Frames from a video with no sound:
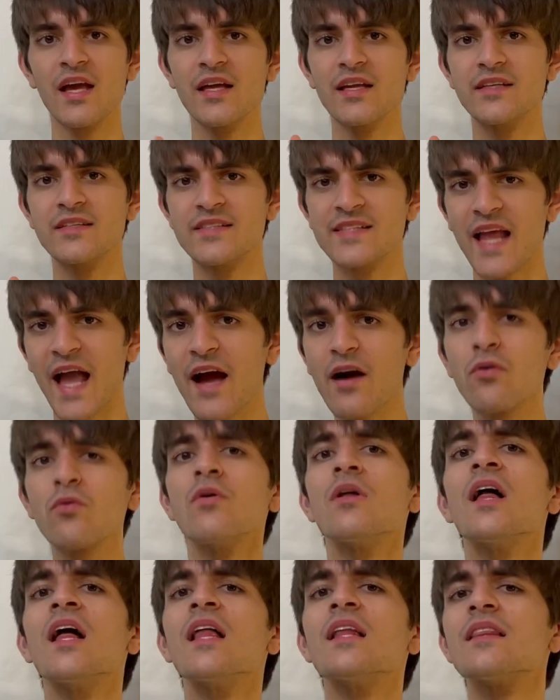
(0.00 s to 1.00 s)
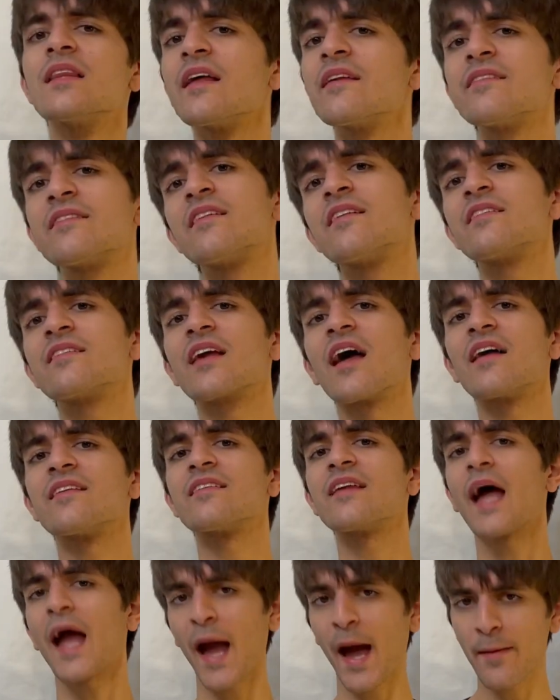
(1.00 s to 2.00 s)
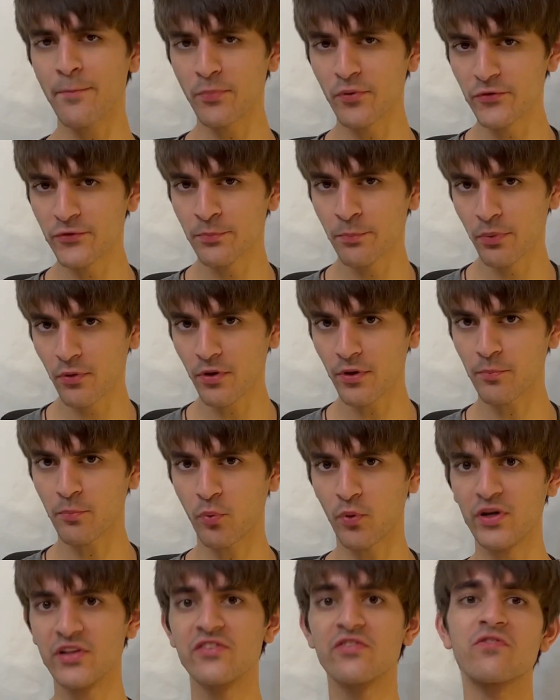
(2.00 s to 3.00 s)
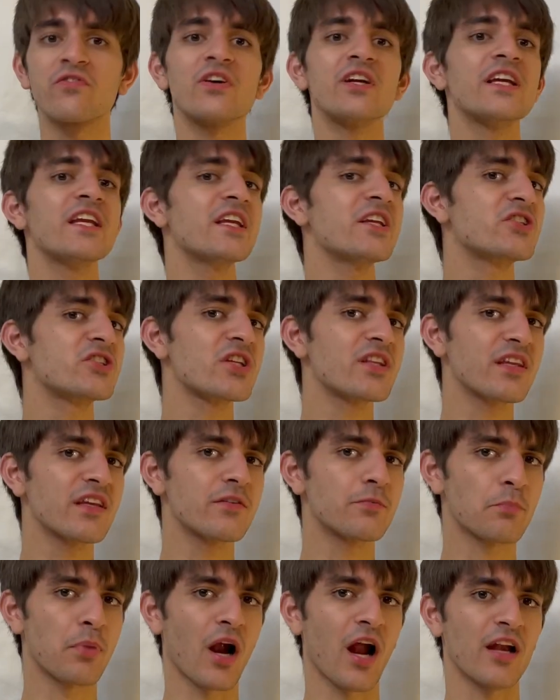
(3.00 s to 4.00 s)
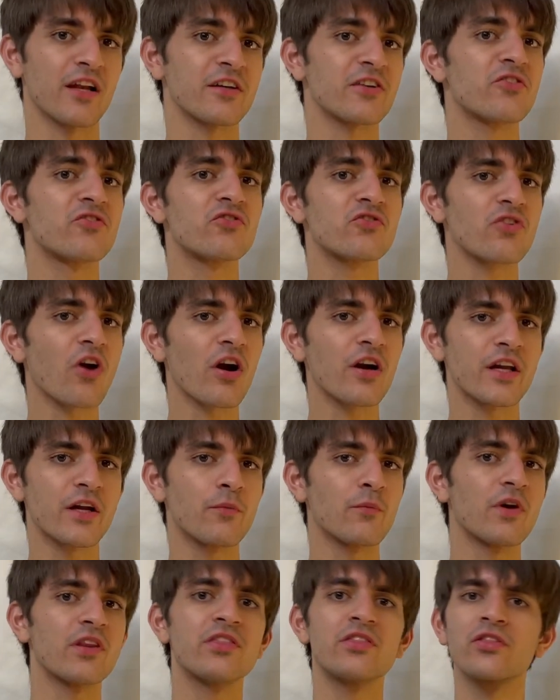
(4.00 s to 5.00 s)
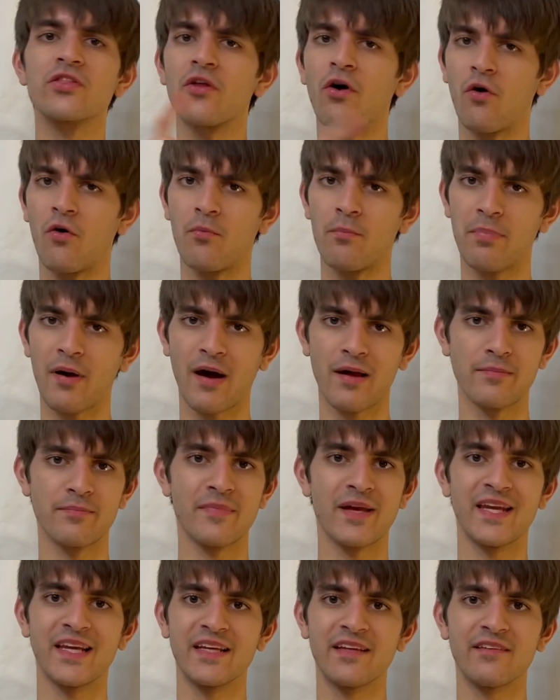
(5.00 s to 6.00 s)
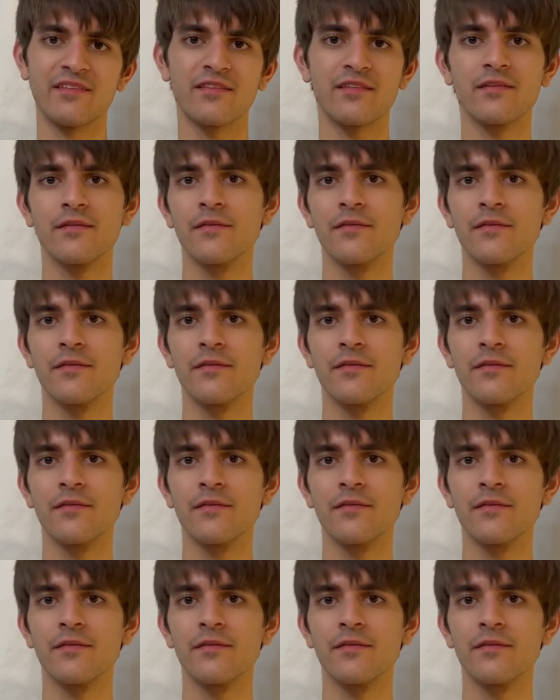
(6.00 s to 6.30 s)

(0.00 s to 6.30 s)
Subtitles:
Now, let's discuss Apple's bullet points for each of these products, starting with the HomePod Minis.